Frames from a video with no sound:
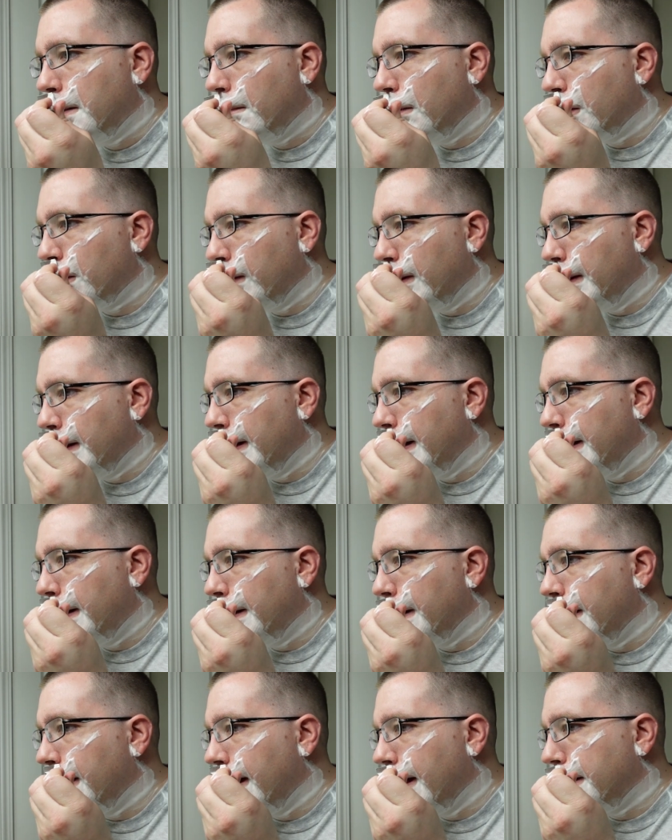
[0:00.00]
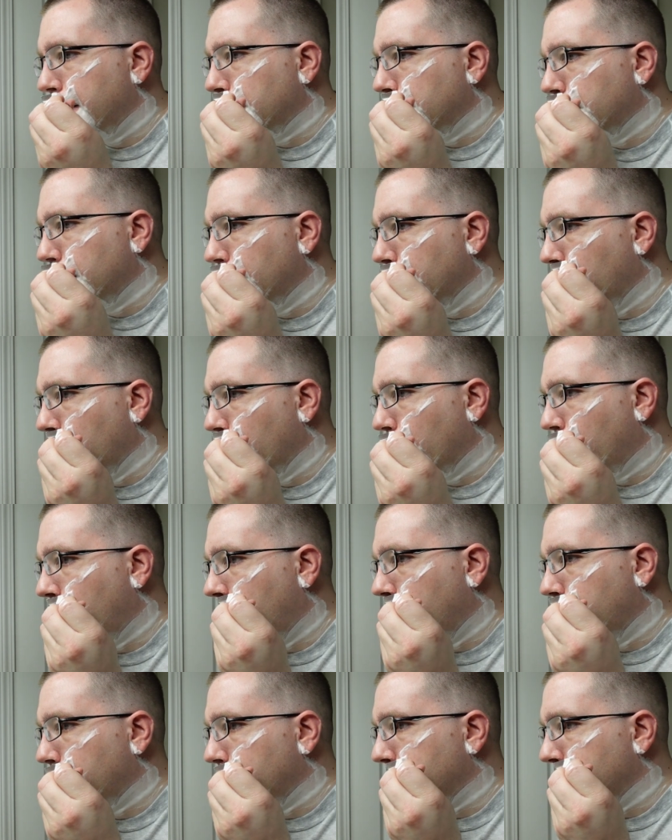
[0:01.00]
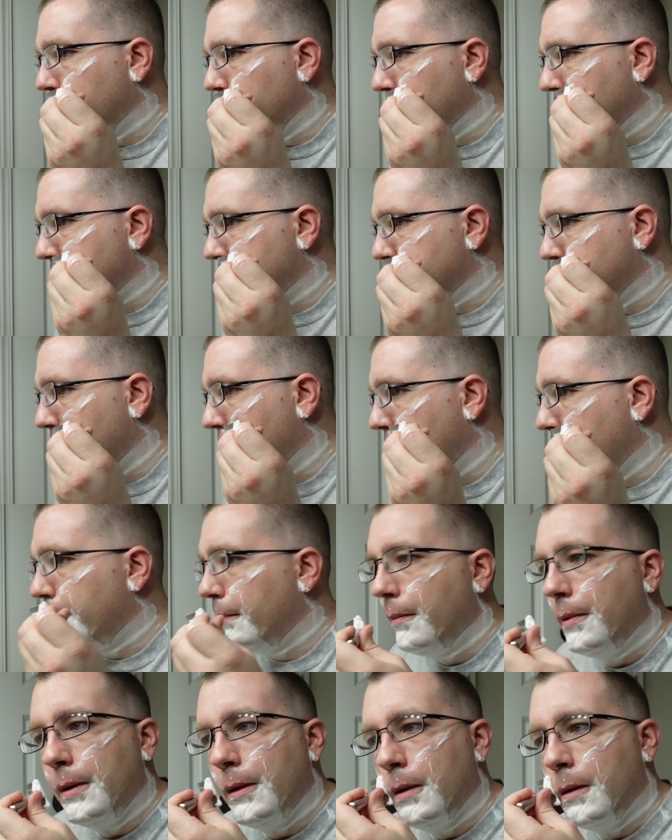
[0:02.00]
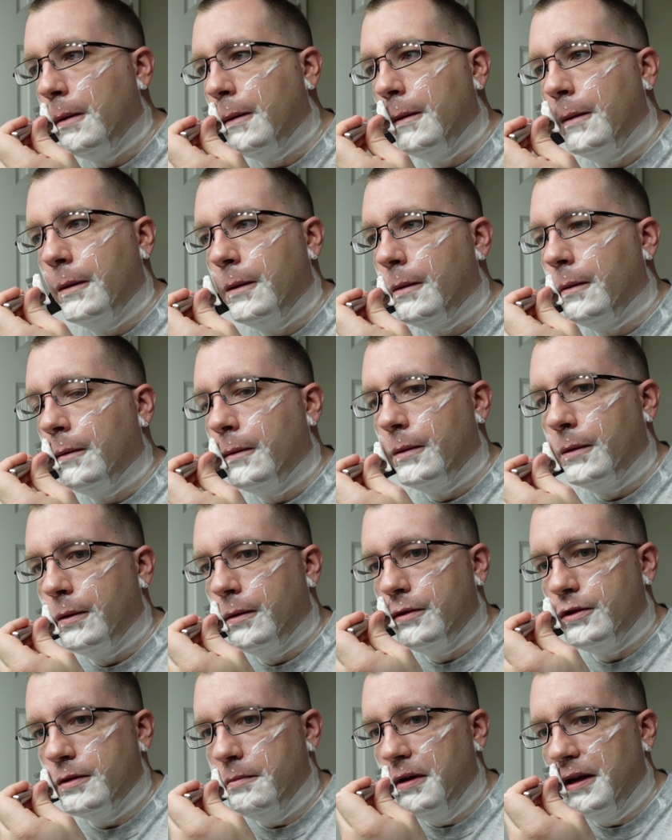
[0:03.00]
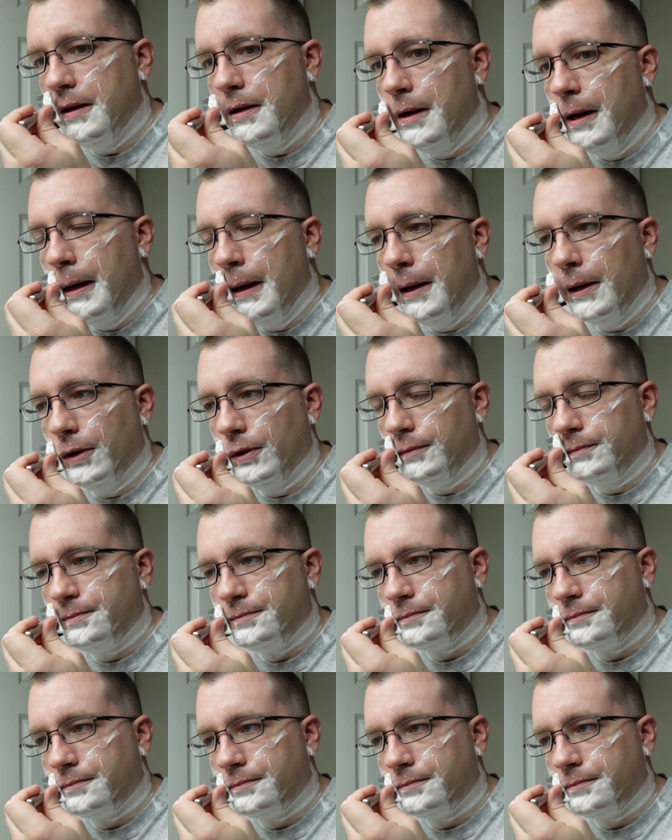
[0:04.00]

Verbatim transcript: Between that and adding a little bit more water to the soap, should be good to go.